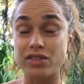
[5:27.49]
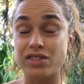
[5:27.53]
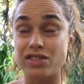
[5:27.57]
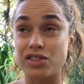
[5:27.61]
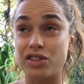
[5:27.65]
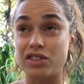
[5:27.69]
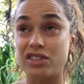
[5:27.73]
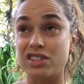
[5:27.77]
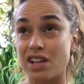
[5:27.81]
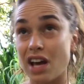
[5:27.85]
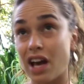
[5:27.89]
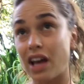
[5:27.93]

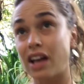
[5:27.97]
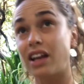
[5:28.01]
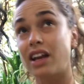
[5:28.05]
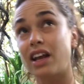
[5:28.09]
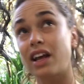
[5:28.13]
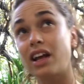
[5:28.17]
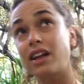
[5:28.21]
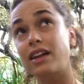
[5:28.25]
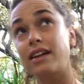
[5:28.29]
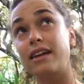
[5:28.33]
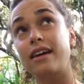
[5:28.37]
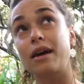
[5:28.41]
so
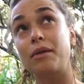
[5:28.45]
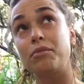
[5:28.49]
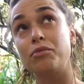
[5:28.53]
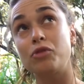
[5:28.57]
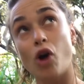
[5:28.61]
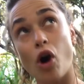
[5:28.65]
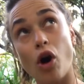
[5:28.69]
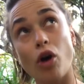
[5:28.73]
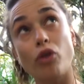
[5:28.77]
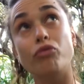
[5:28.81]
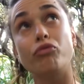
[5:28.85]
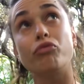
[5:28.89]
technically I'm
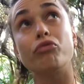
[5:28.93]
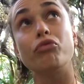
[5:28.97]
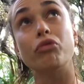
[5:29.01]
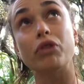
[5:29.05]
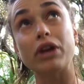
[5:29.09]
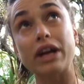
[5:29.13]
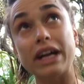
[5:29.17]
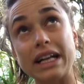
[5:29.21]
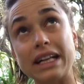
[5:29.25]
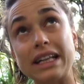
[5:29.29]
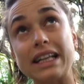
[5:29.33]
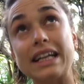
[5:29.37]
not
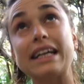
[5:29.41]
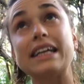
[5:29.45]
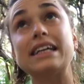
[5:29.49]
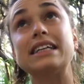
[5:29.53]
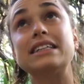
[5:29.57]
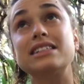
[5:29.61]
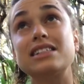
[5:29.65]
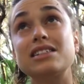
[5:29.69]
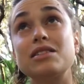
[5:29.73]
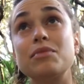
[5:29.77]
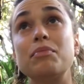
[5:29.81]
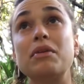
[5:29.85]
really
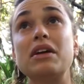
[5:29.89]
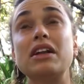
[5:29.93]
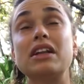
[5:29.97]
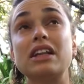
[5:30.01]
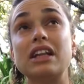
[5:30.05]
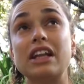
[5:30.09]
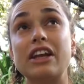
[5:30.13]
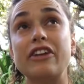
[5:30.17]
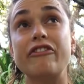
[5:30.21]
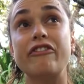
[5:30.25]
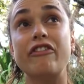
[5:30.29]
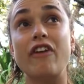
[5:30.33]

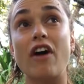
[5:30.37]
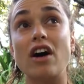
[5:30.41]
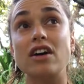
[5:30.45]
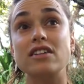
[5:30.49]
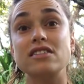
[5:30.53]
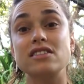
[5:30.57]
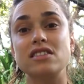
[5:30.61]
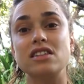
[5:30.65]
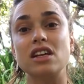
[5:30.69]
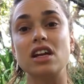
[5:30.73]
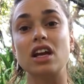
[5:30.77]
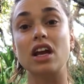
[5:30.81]
intermittently
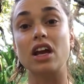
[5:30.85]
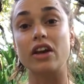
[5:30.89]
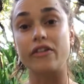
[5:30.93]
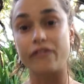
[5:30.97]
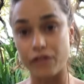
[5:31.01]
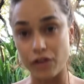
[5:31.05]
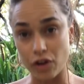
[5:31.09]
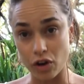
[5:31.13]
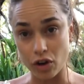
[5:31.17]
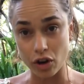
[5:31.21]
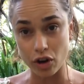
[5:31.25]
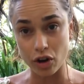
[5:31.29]
fasting
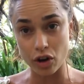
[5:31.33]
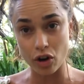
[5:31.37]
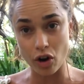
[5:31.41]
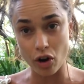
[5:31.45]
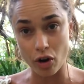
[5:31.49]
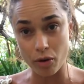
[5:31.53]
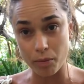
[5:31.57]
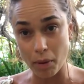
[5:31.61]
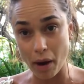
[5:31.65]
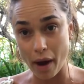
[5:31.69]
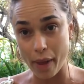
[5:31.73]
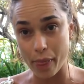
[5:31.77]
if you're going to
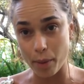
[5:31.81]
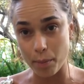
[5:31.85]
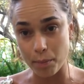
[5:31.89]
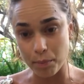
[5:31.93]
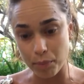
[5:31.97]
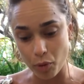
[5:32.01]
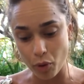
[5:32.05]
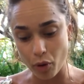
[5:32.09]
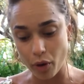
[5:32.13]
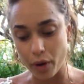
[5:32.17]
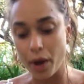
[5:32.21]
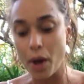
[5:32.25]
go by the
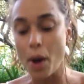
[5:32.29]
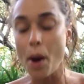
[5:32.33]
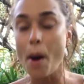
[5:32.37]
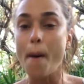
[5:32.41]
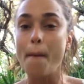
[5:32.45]
book.